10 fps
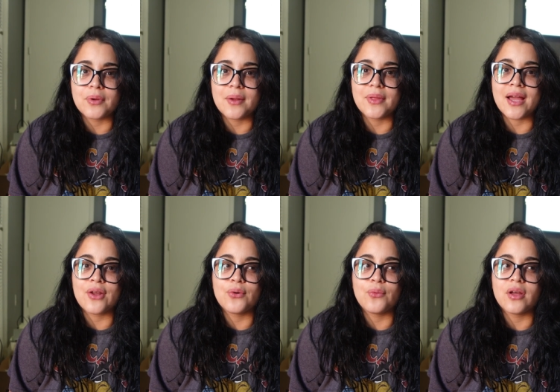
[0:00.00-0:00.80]
But I'm like like, I
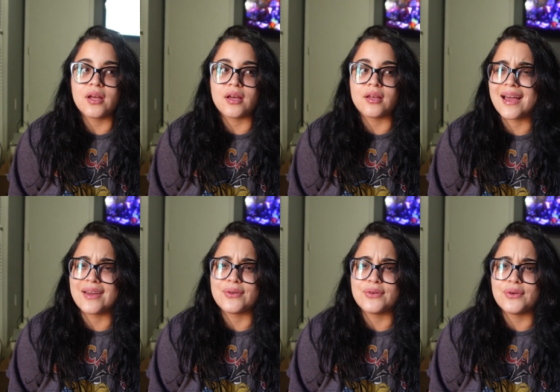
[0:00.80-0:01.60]
don't wanna, I
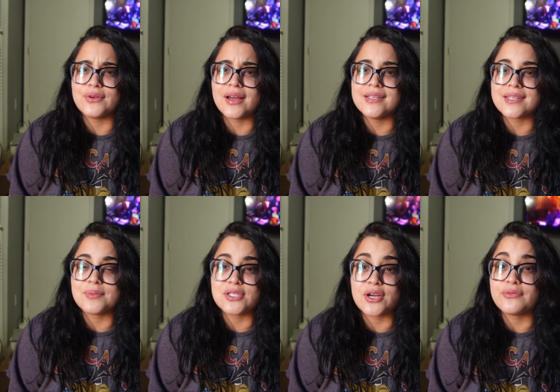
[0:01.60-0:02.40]
don't know, you guys. I've
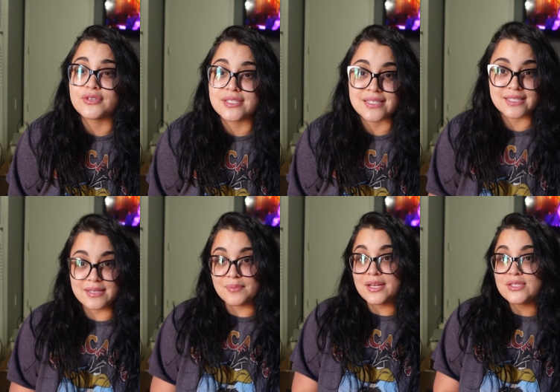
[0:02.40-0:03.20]
been talking for
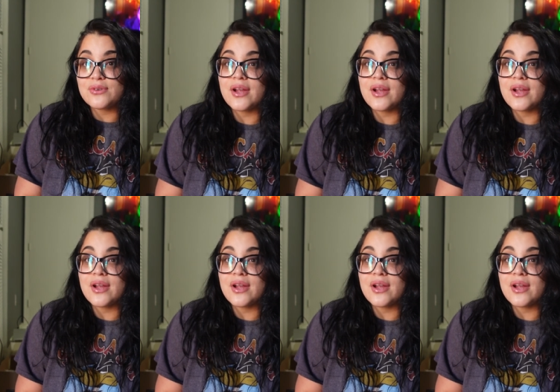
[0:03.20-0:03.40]
16 minutes